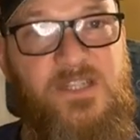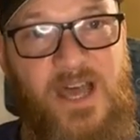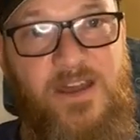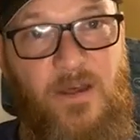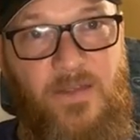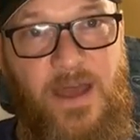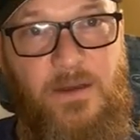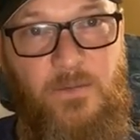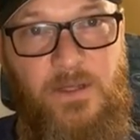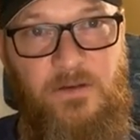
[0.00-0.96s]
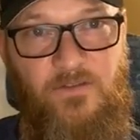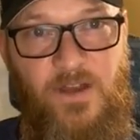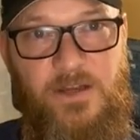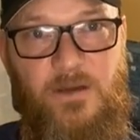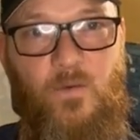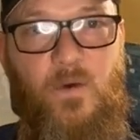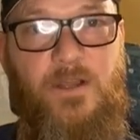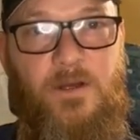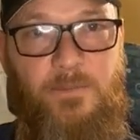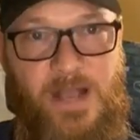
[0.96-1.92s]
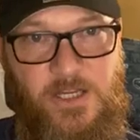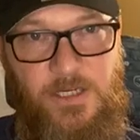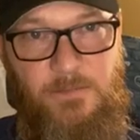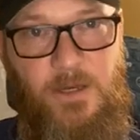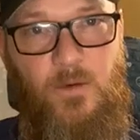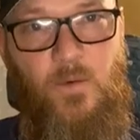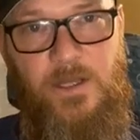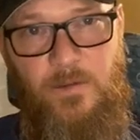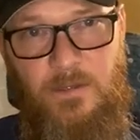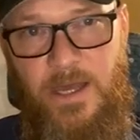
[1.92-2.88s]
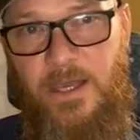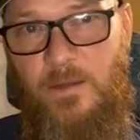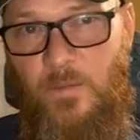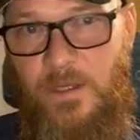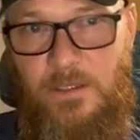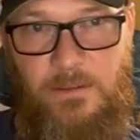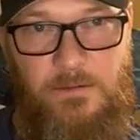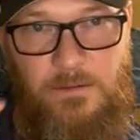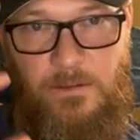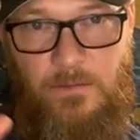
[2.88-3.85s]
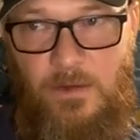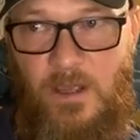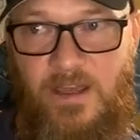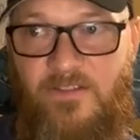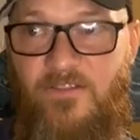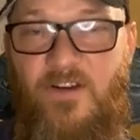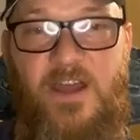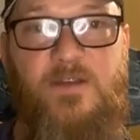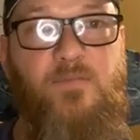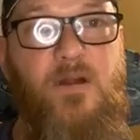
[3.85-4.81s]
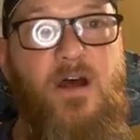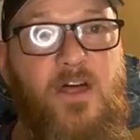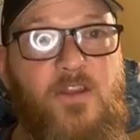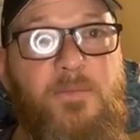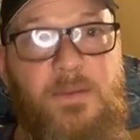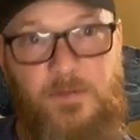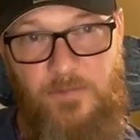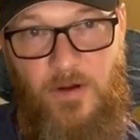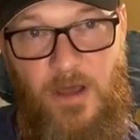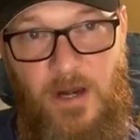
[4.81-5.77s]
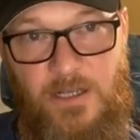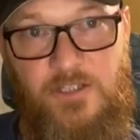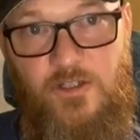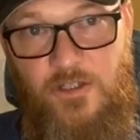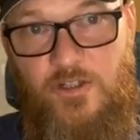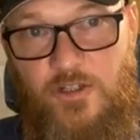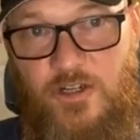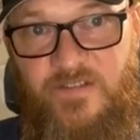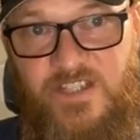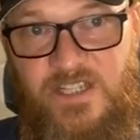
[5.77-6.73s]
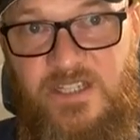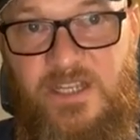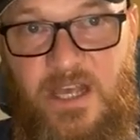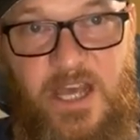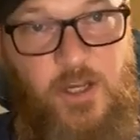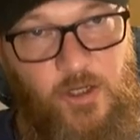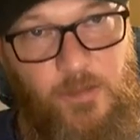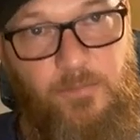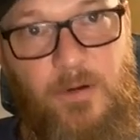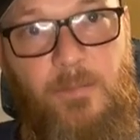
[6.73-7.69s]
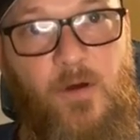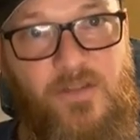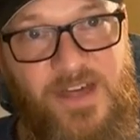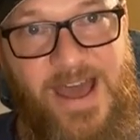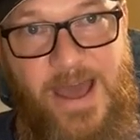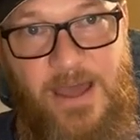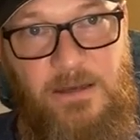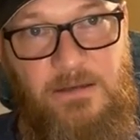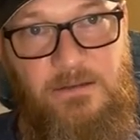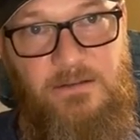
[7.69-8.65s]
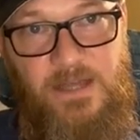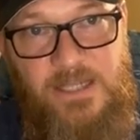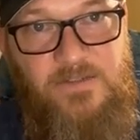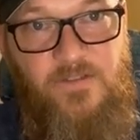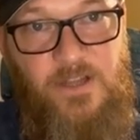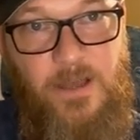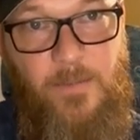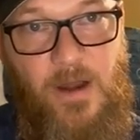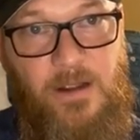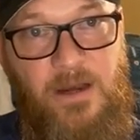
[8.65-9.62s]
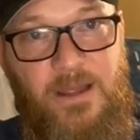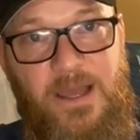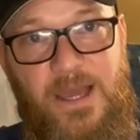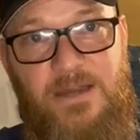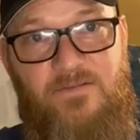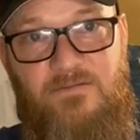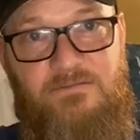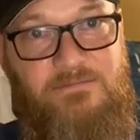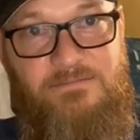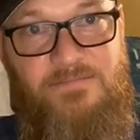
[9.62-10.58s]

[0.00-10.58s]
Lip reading: decide on that. We can find out what you're passionate about, what you like, and we can, find other people's products, goods or services, and you can promote that. That's affiliate marketing, and